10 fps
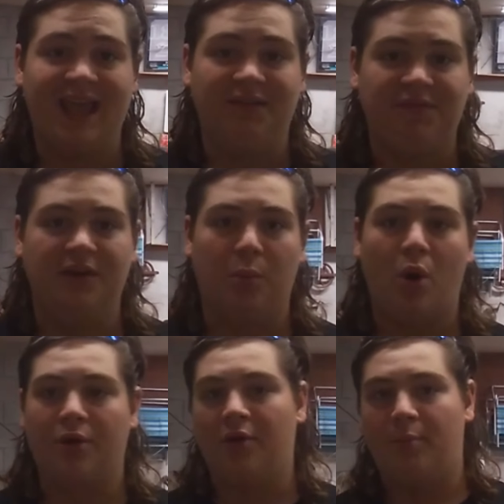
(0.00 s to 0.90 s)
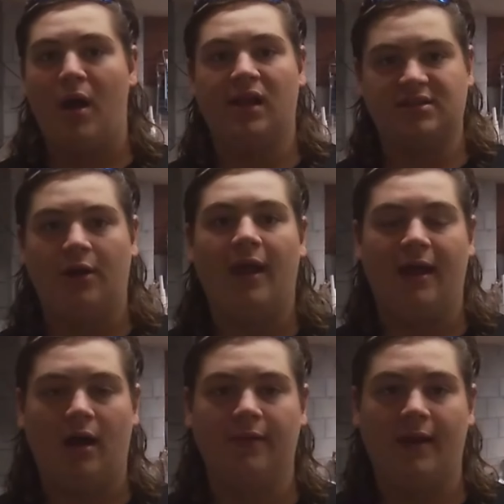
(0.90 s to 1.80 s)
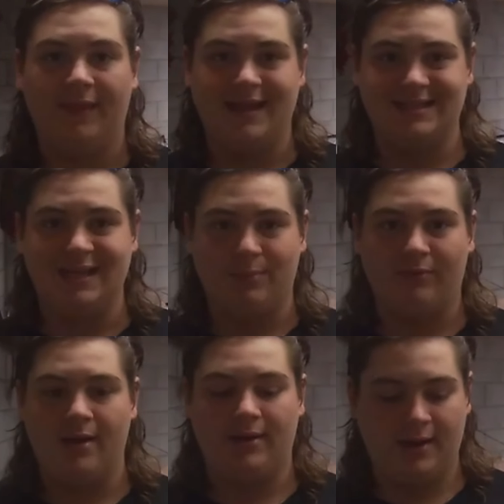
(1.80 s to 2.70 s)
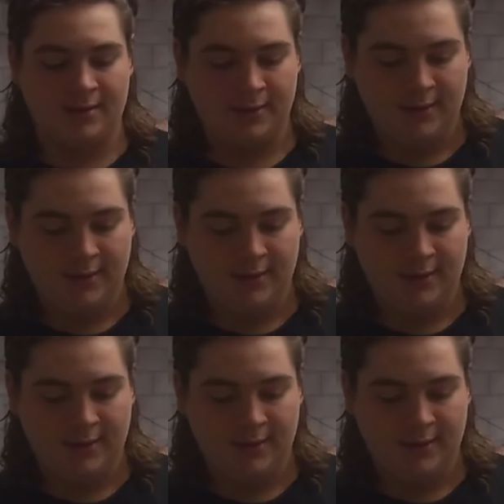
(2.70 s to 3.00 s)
to 8 feet of water. Our ponds are not that deep around here.